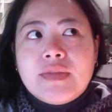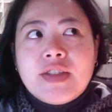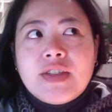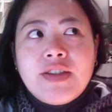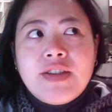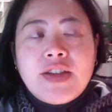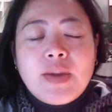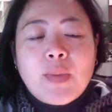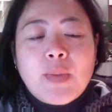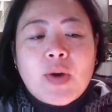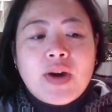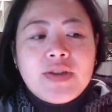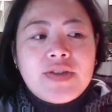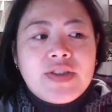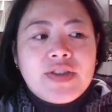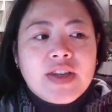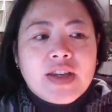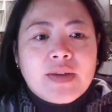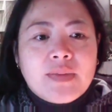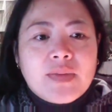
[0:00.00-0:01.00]
They might
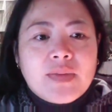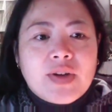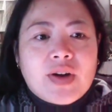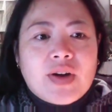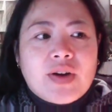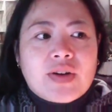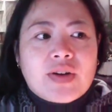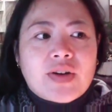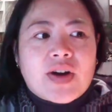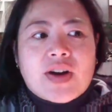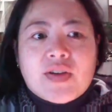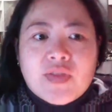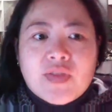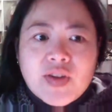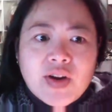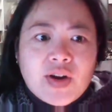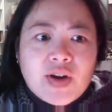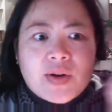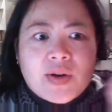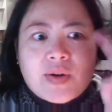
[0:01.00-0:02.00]
seem, you know, kind of
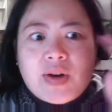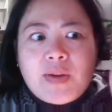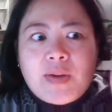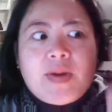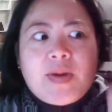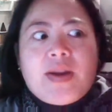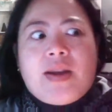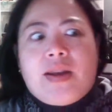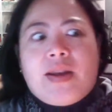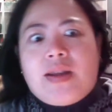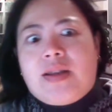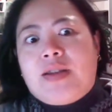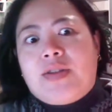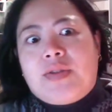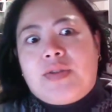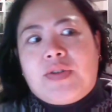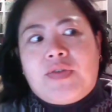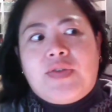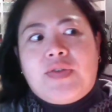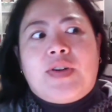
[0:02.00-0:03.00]
creepy
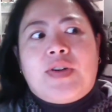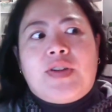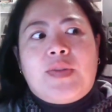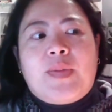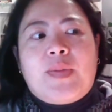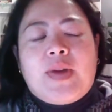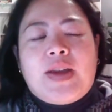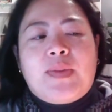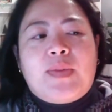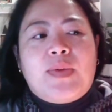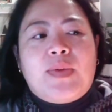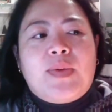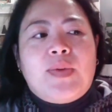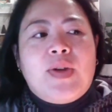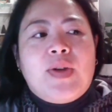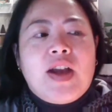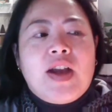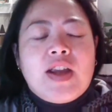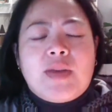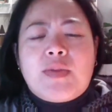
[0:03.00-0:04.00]
to a few other people.
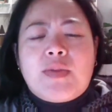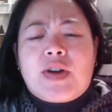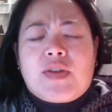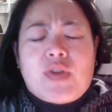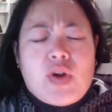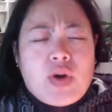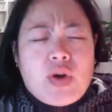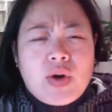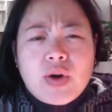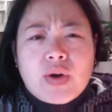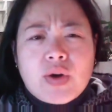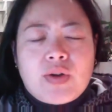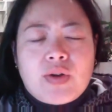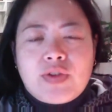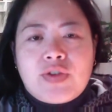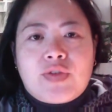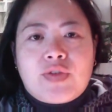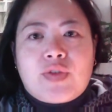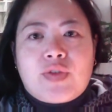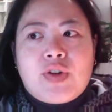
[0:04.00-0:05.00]
You might have heard
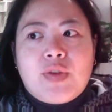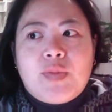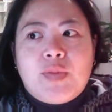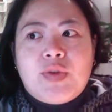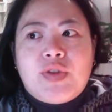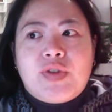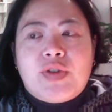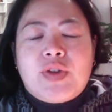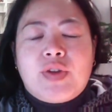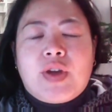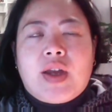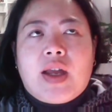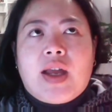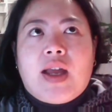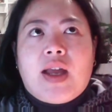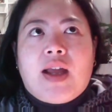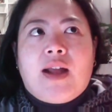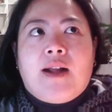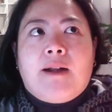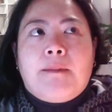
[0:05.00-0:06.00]
lots of rumors,
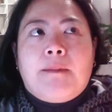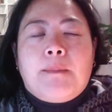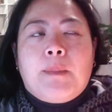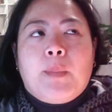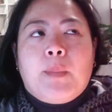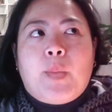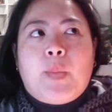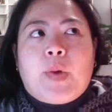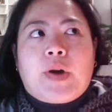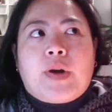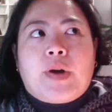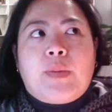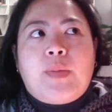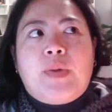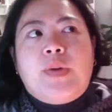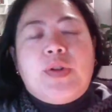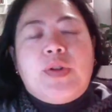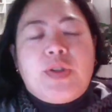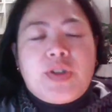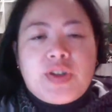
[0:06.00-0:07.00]
but I'll
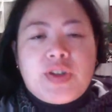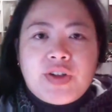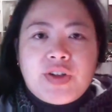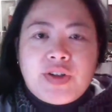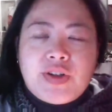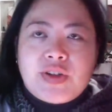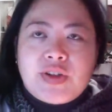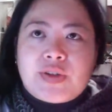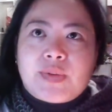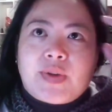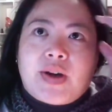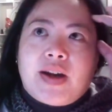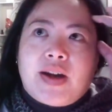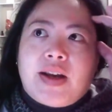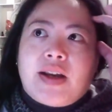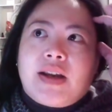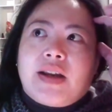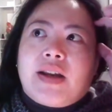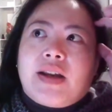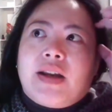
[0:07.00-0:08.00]
put it to you this way.
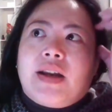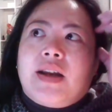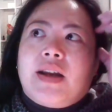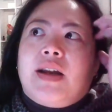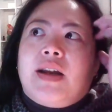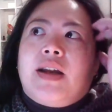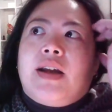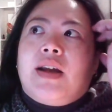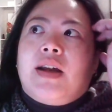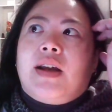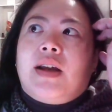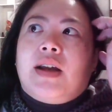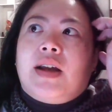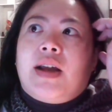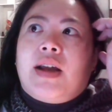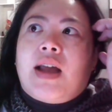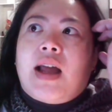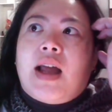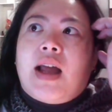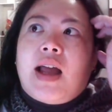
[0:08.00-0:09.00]

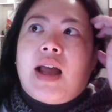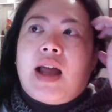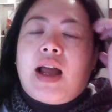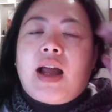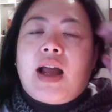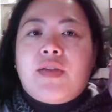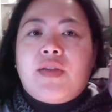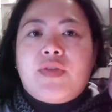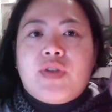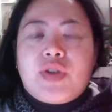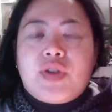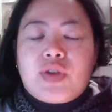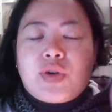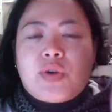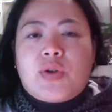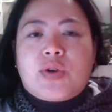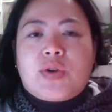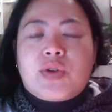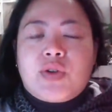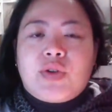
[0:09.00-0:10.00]
Have you
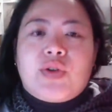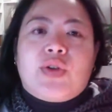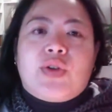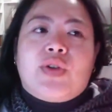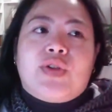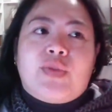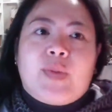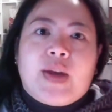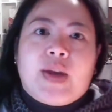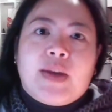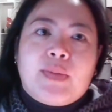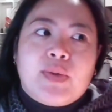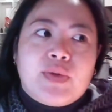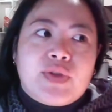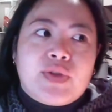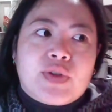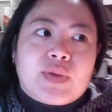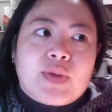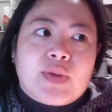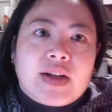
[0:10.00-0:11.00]
talked to those people
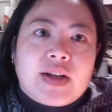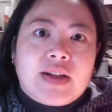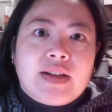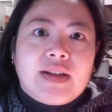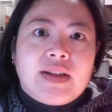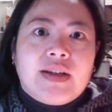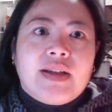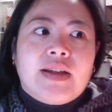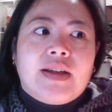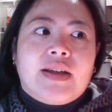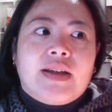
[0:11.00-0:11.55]
directly?